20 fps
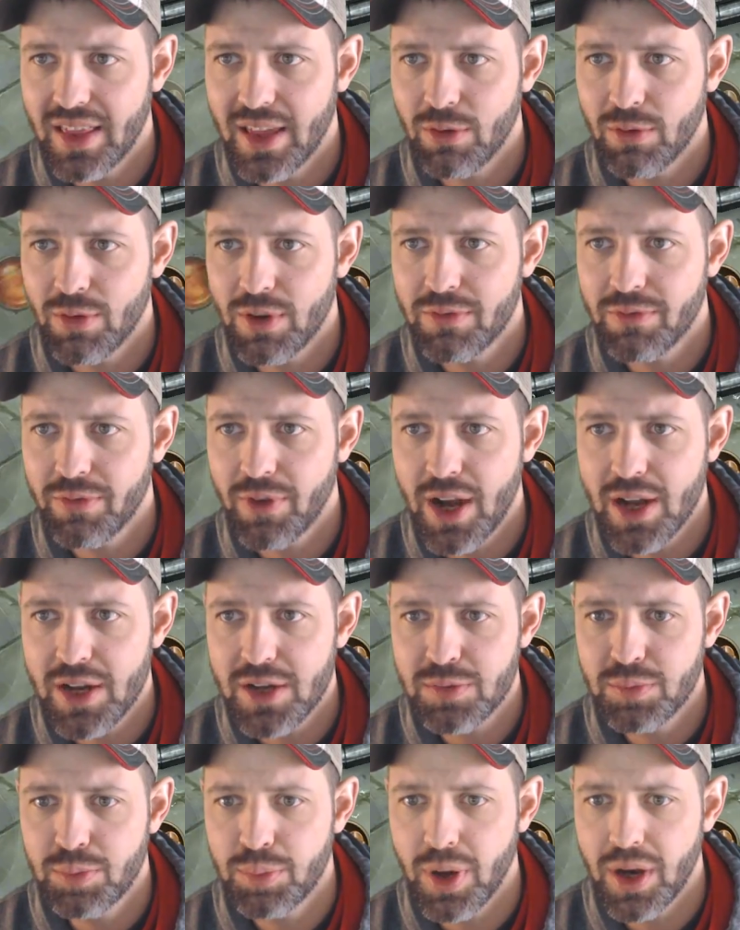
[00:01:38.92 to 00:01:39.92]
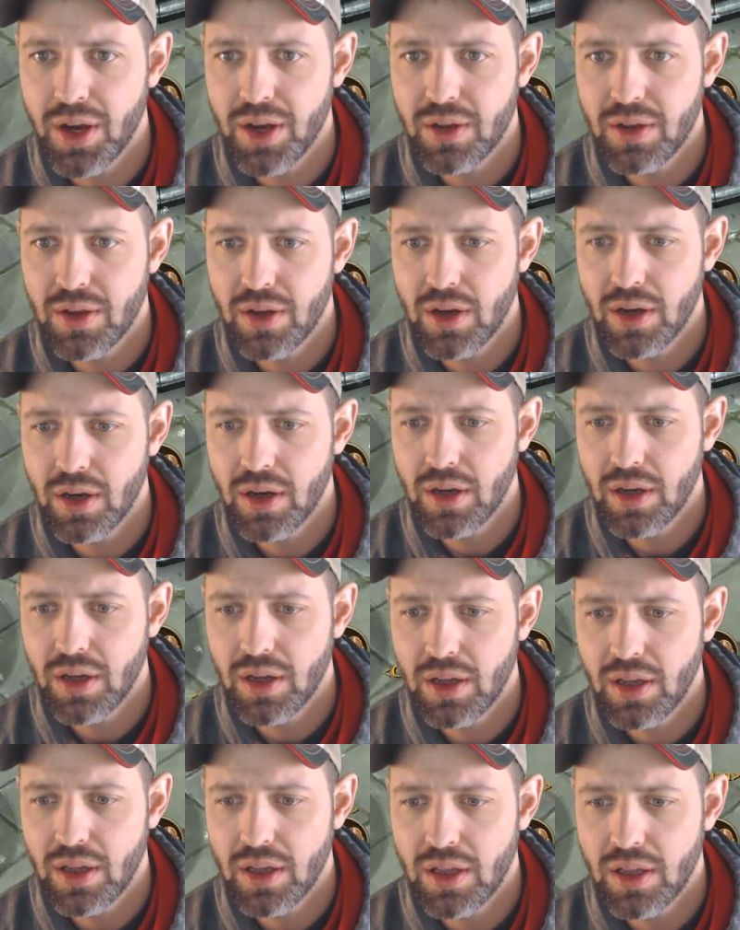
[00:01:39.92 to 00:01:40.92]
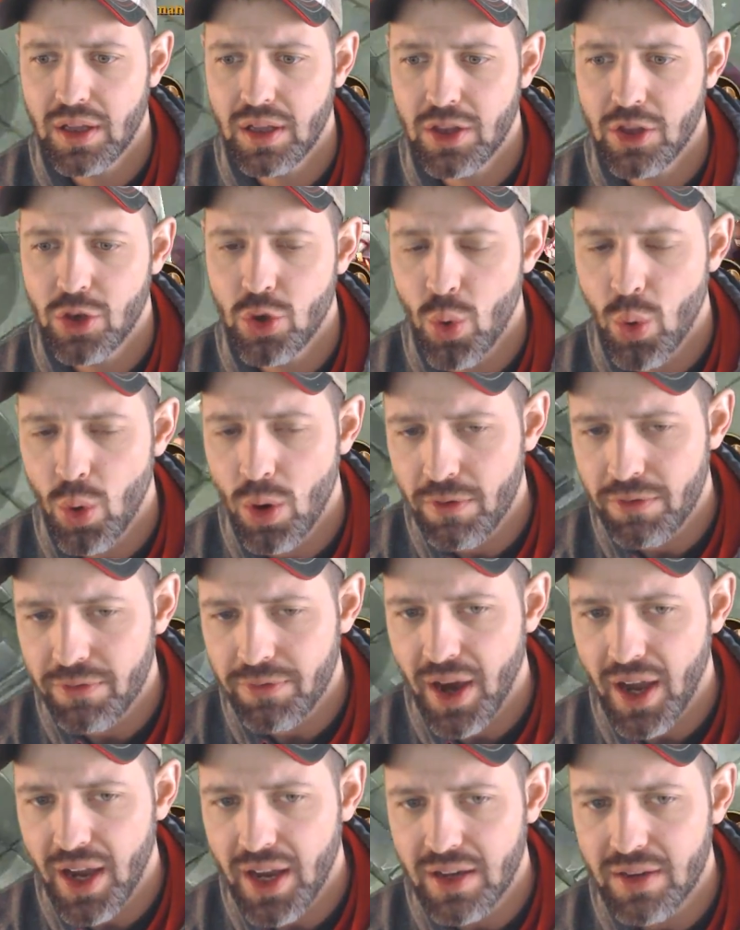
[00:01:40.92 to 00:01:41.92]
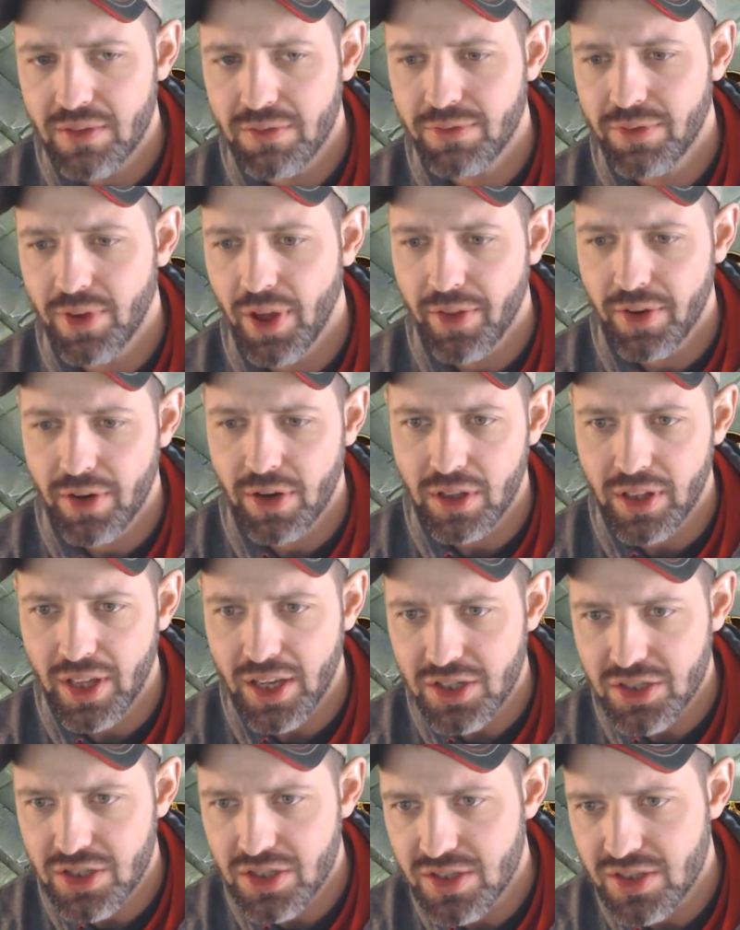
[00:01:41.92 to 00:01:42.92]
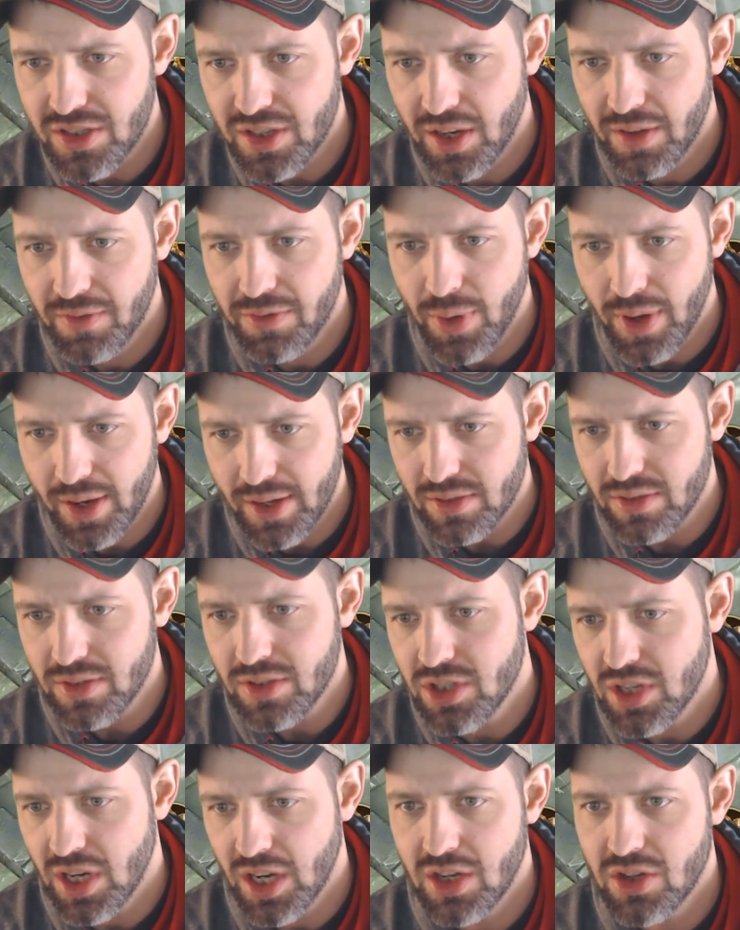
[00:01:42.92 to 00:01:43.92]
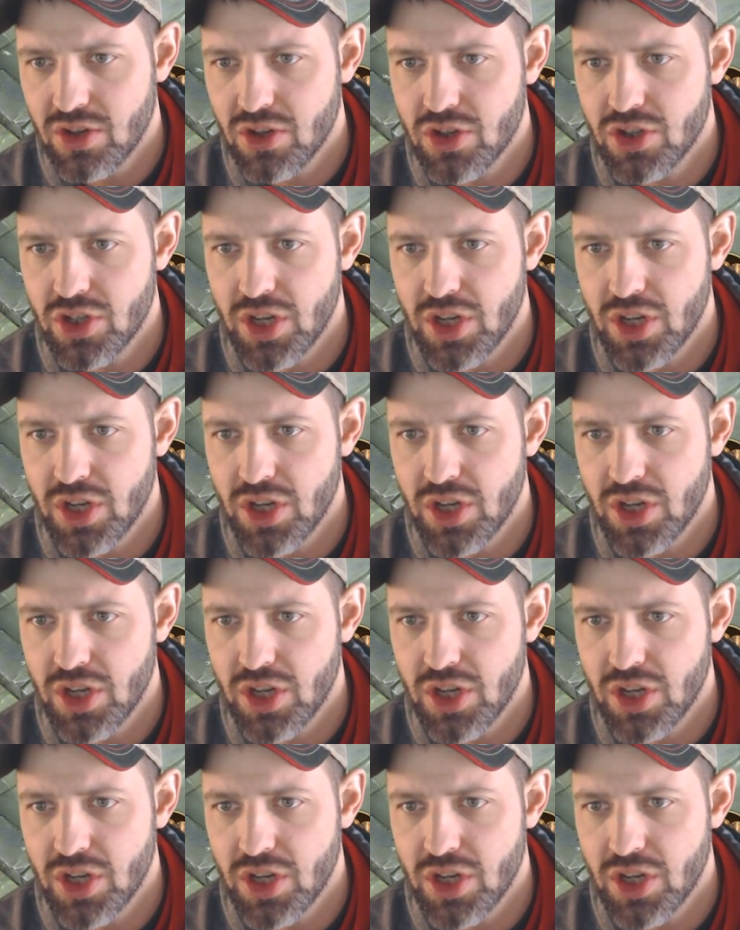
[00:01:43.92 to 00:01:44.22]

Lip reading: they refresh, but you will find feather collections, and if you actually change your